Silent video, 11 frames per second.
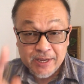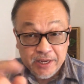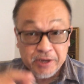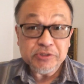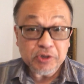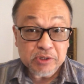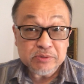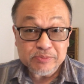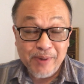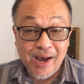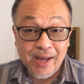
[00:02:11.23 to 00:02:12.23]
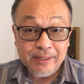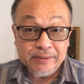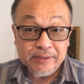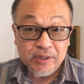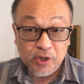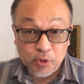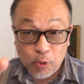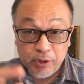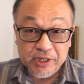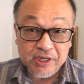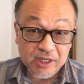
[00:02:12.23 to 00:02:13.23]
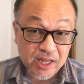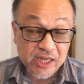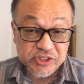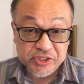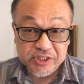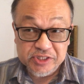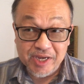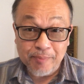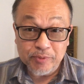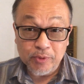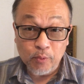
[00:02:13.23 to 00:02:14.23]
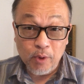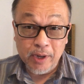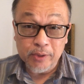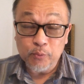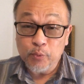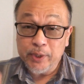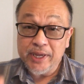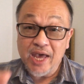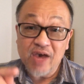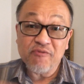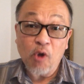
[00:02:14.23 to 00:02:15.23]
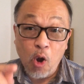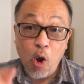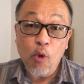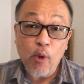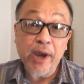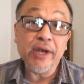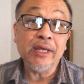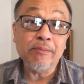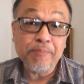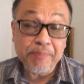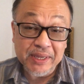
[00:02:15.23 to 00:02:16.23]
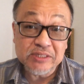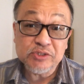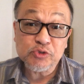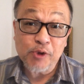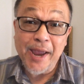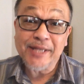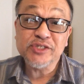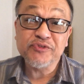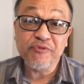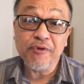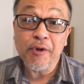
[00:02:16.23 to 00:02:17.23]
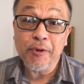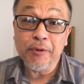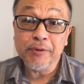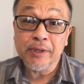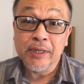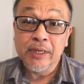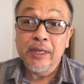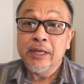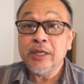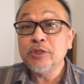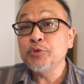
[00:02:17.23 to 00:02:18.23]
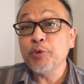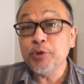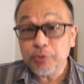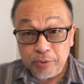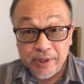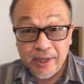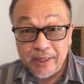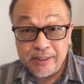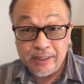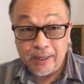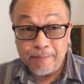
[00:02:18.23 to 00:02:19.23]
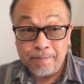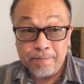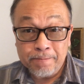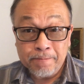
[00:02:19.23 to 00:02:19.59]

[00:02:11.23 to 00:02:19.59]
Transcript: Here's the good spot. According to Colossians chapter 1, we have already been transferred into a new kingdom.